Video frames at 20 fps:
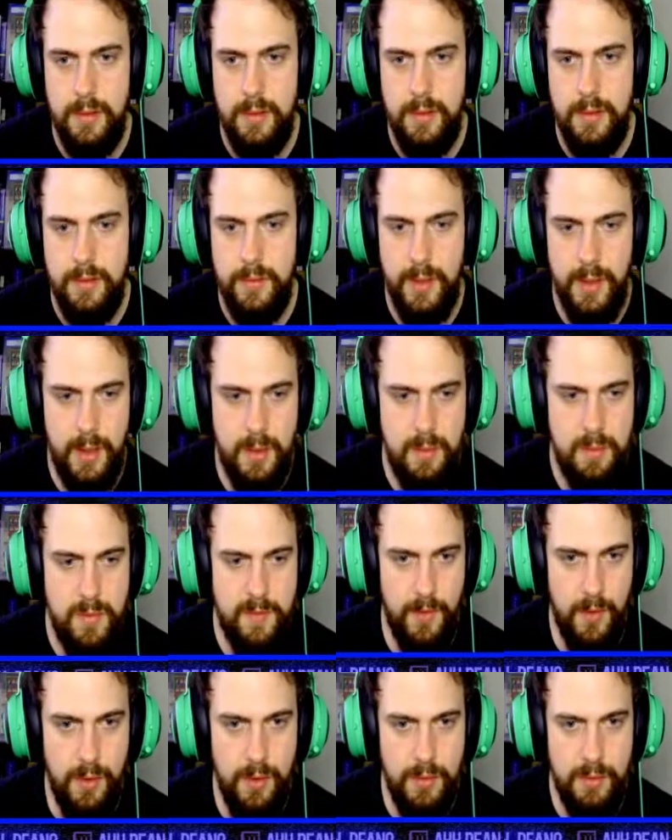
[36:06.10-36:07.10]
Do I go in with
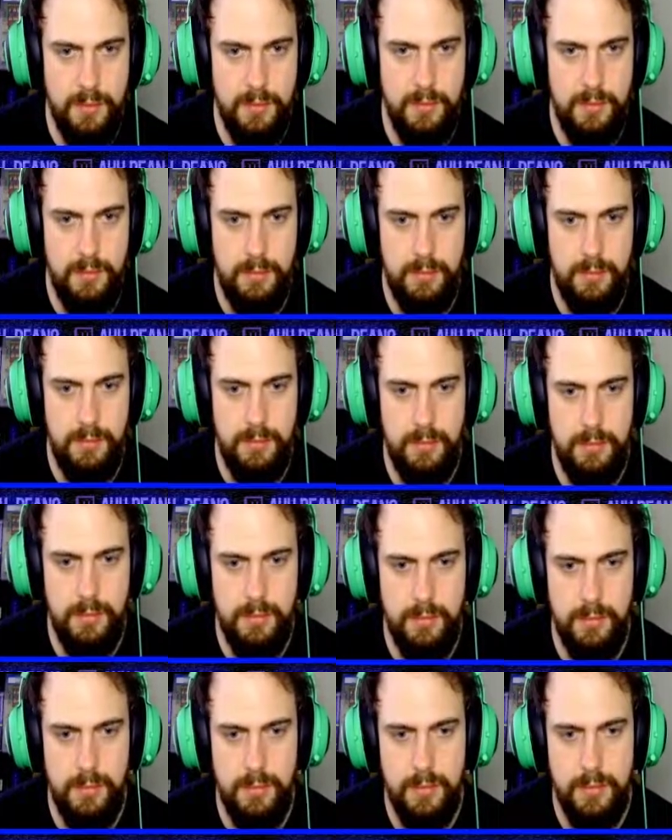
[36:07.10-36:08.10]
all?
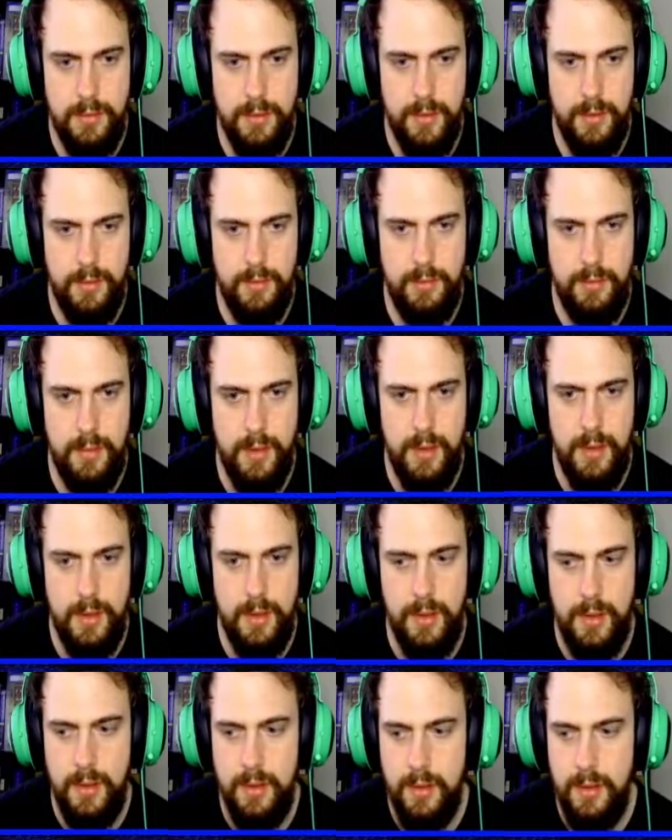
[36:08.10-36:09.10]
So,
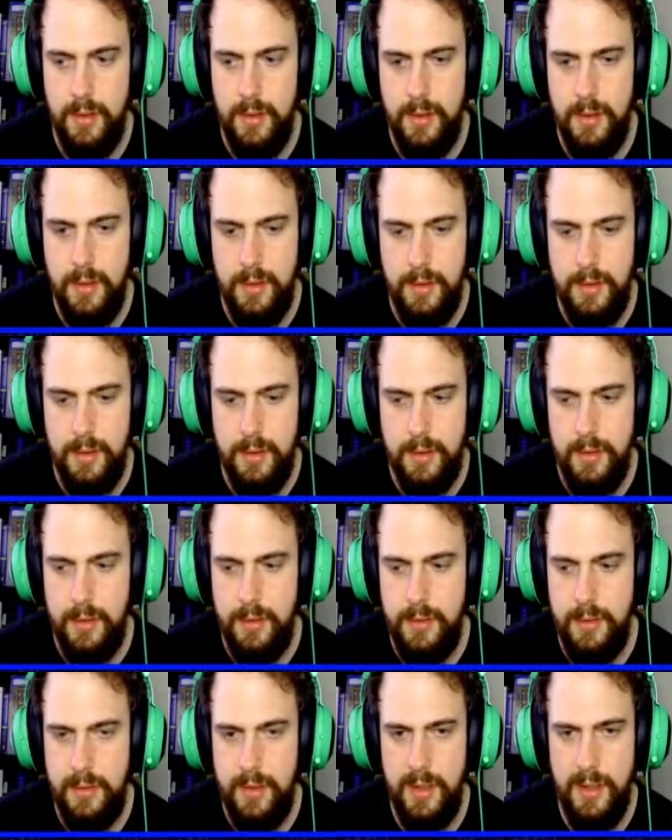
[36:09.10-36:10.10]

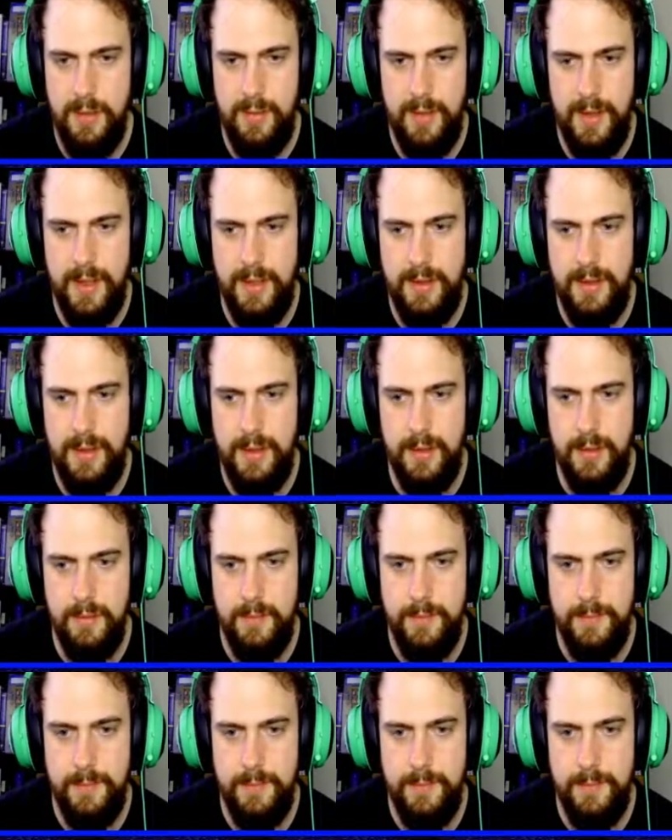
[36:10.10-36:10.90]
no, I don't think I do.